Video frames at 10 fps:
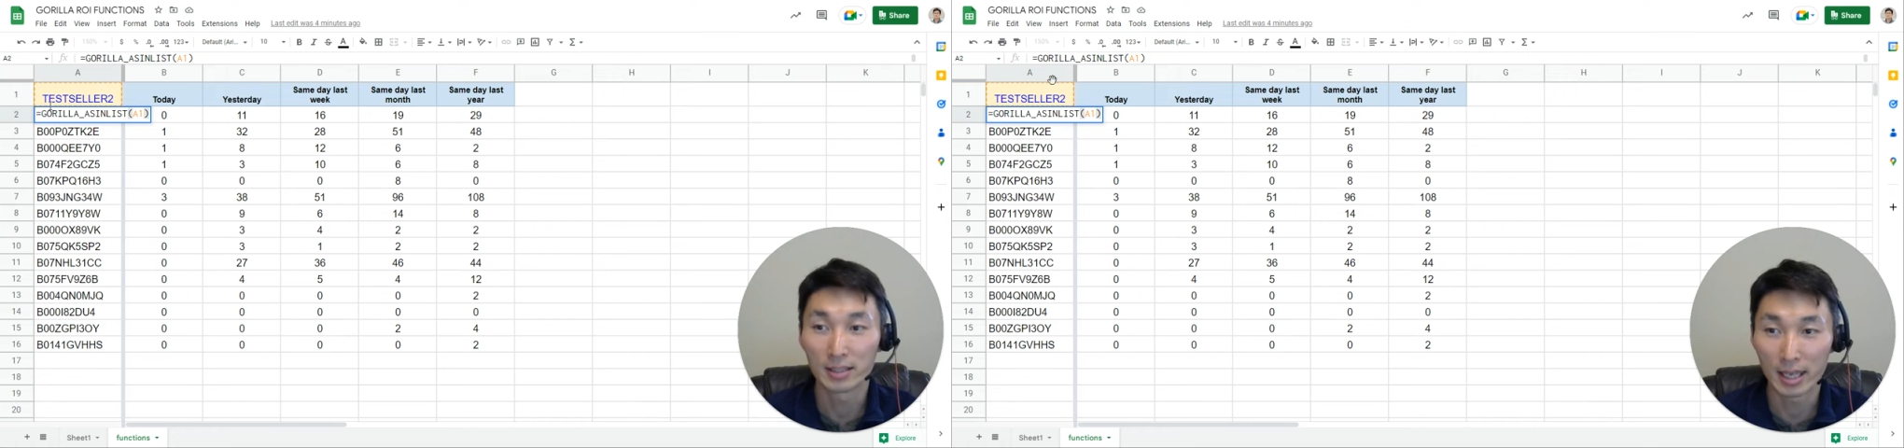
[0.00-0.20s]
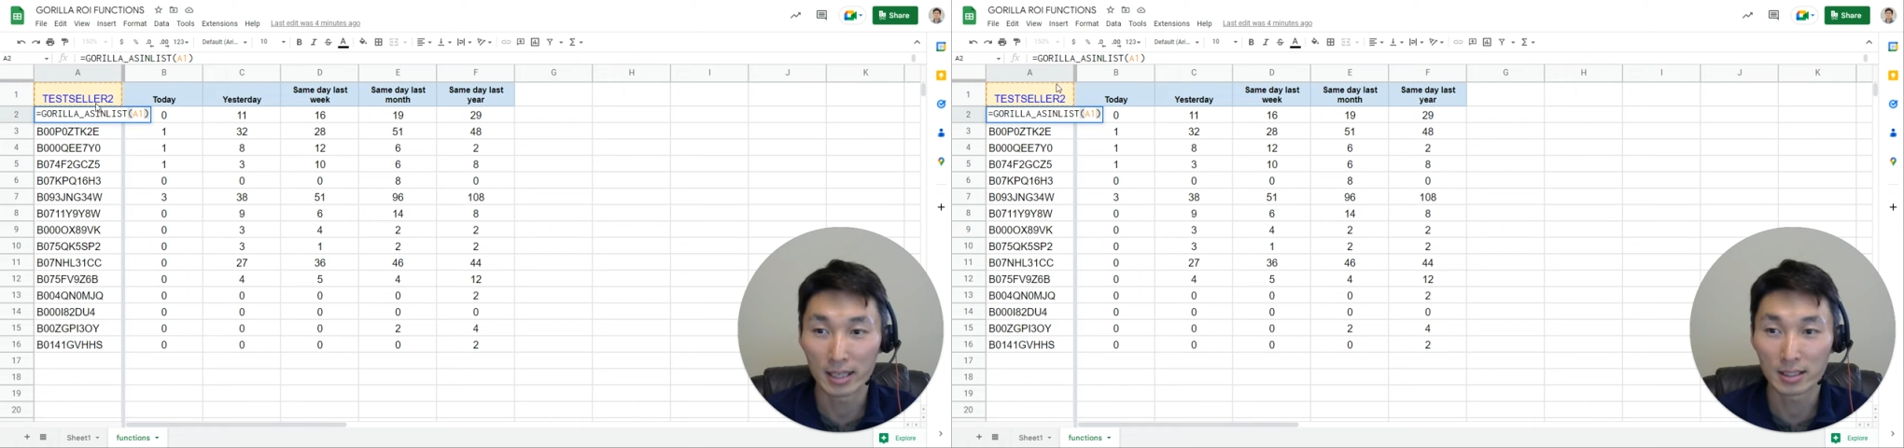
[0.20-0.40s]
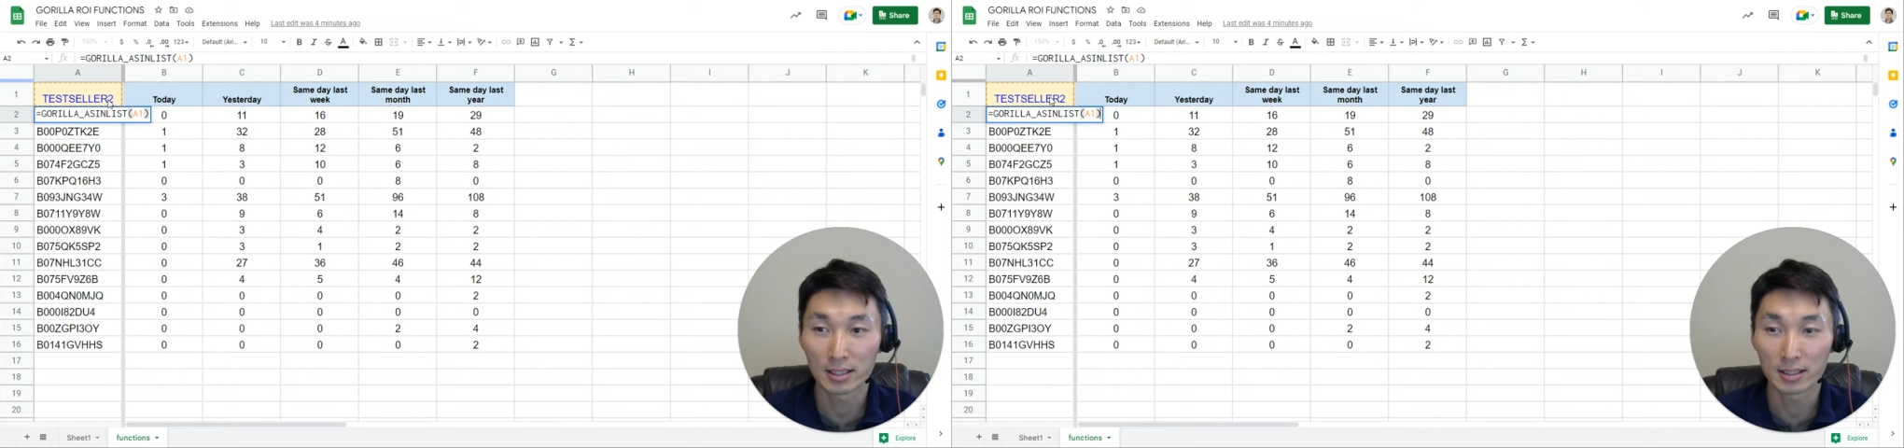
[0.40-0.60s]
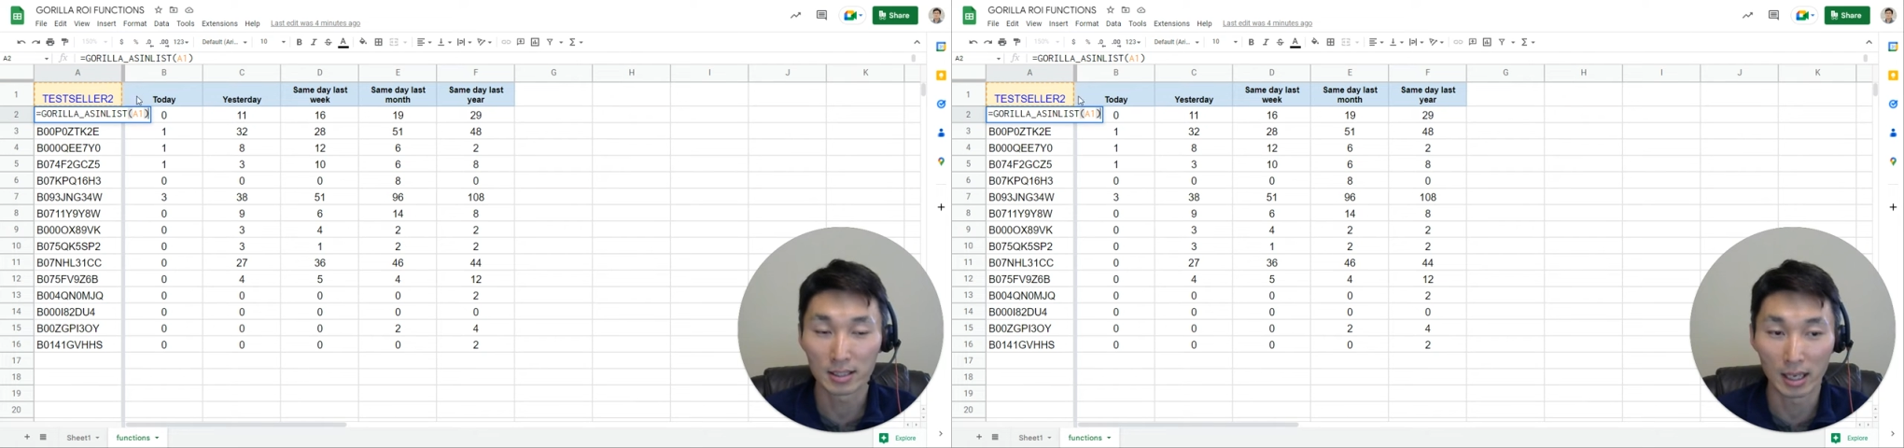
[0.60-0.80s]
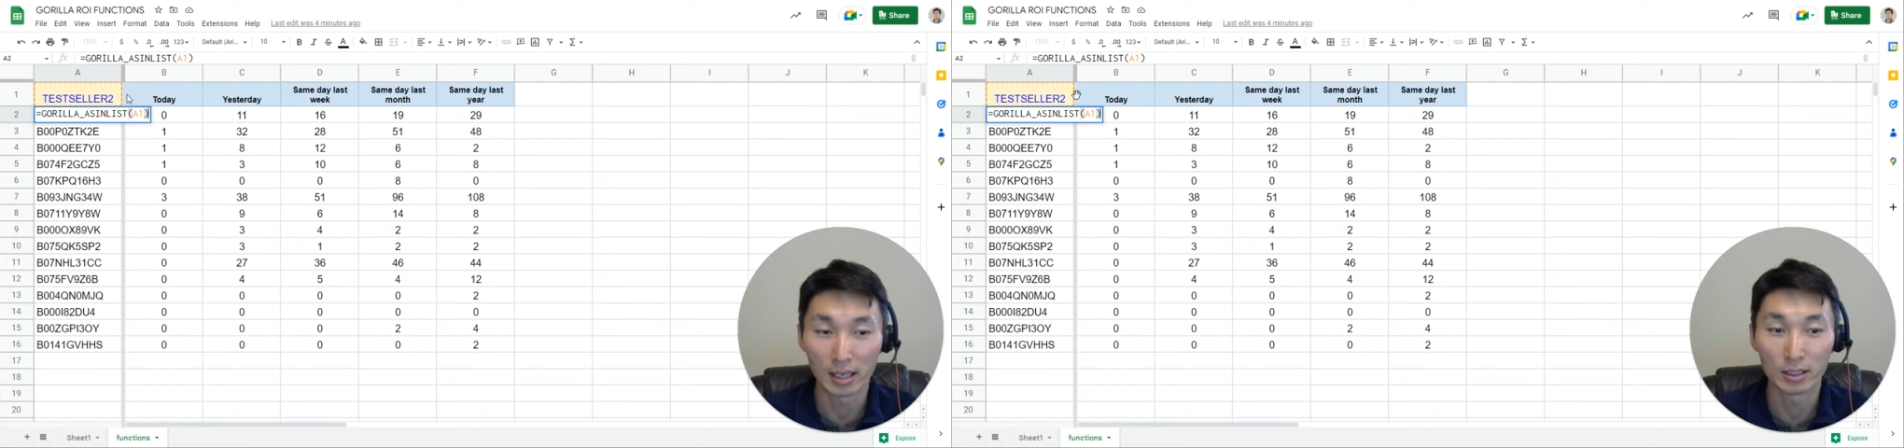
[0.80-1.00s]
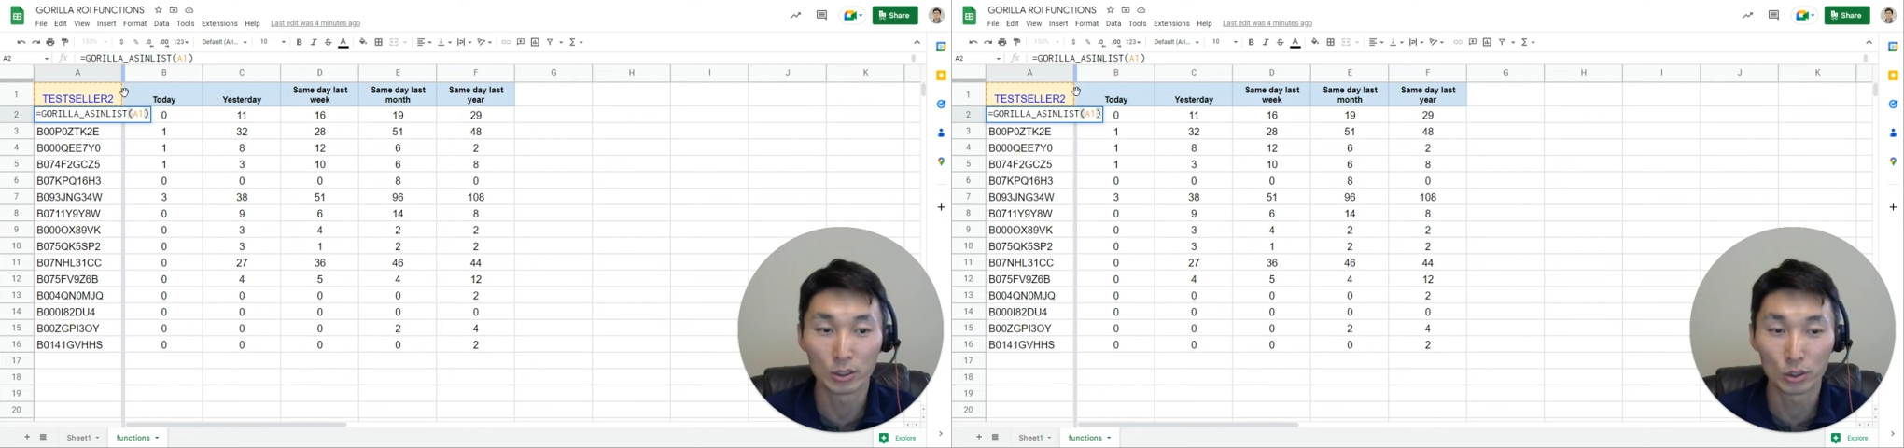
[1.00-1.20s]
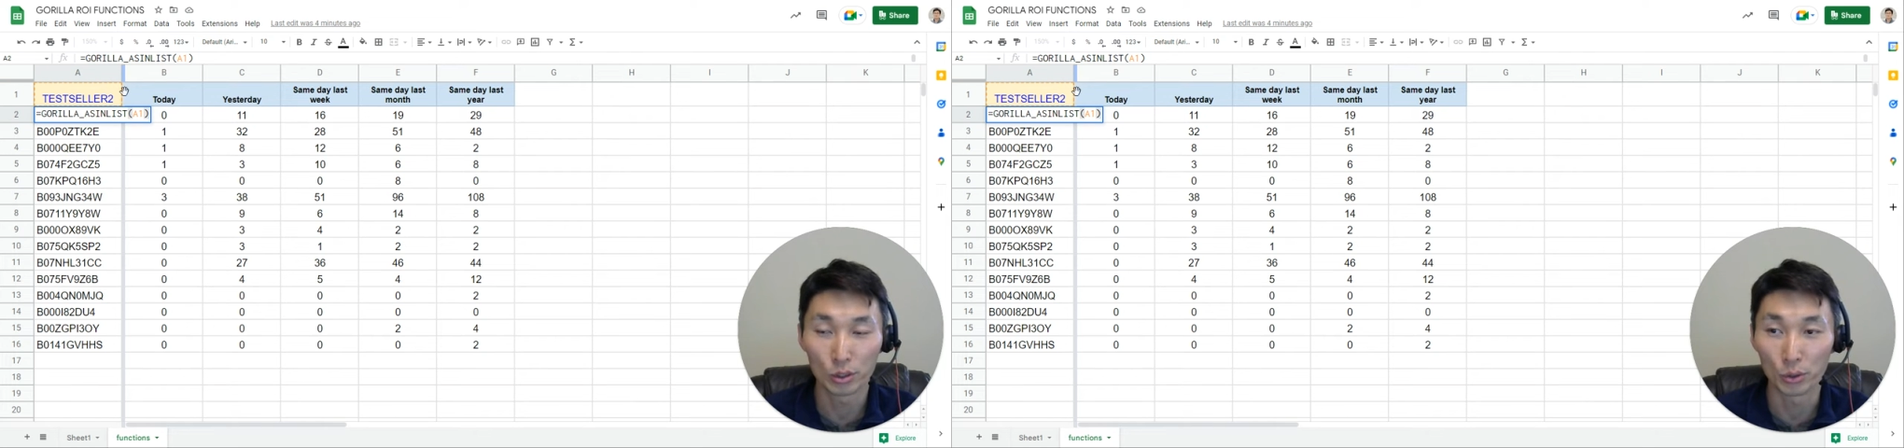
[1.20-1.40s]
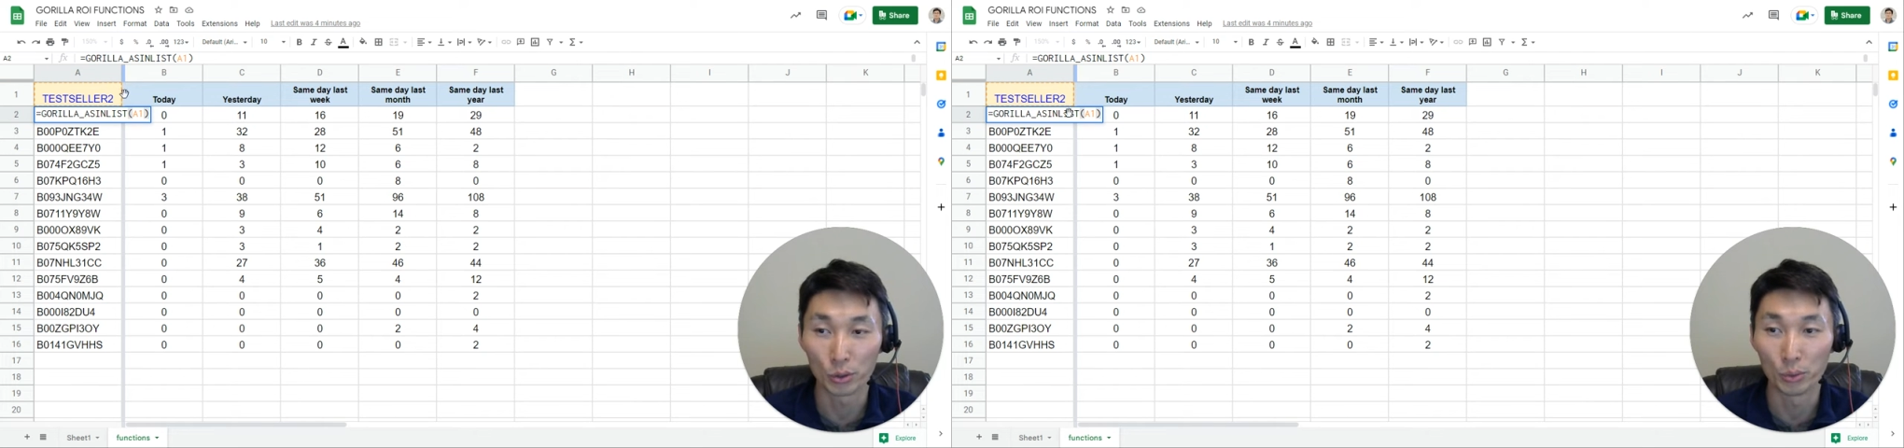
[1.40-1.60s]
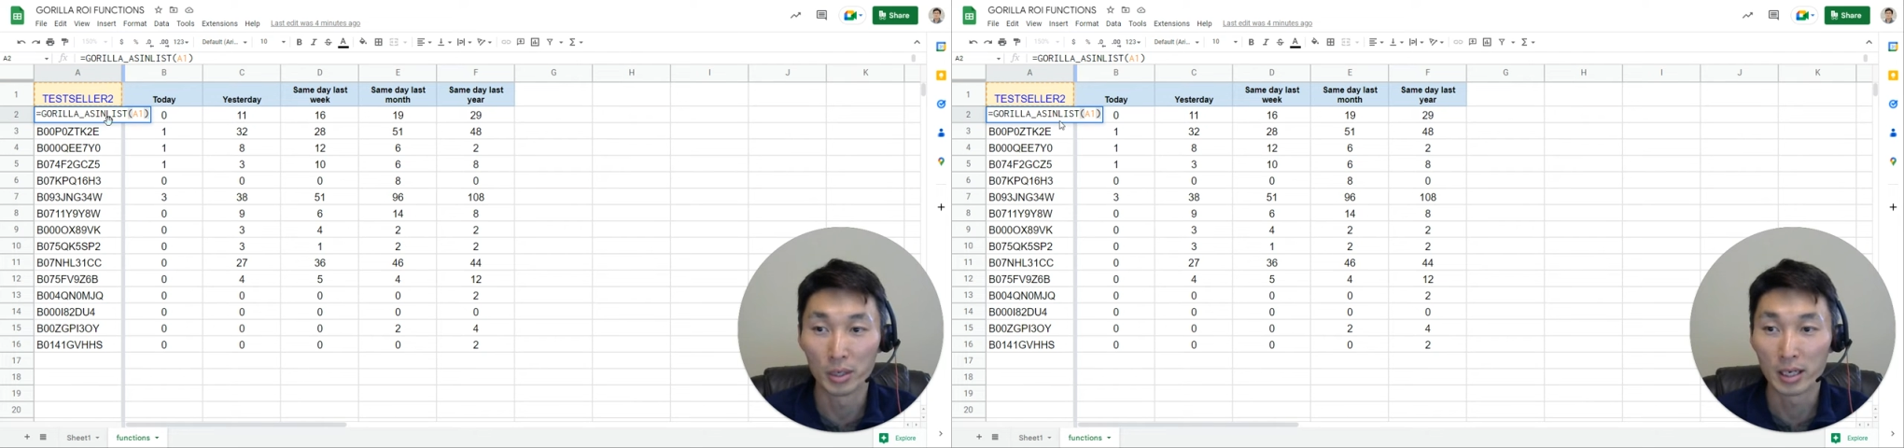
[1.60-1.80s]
test seller 2,